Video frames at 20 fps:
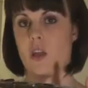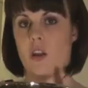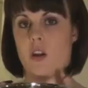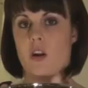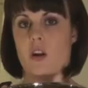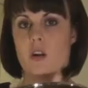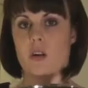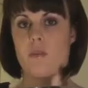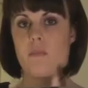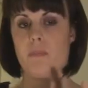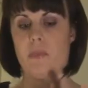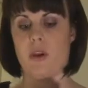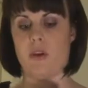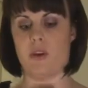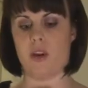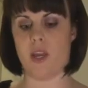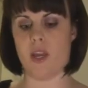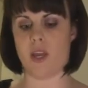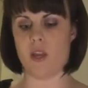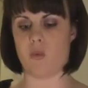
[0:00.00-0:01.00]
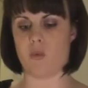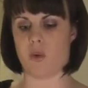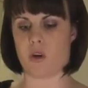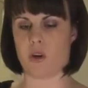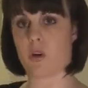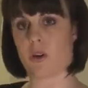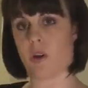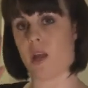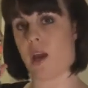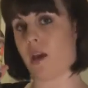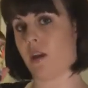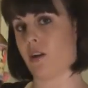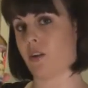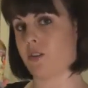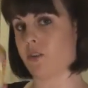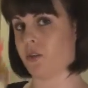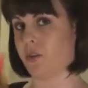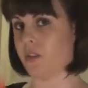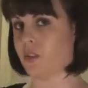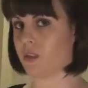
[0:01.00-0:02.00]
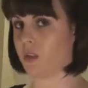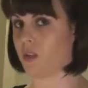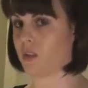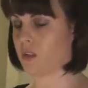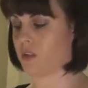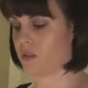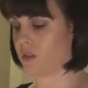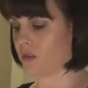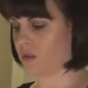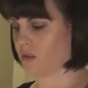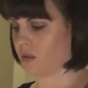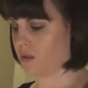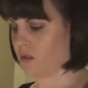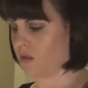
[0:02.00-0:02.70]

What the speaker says: In our marinade, we're going to add our soy sauce.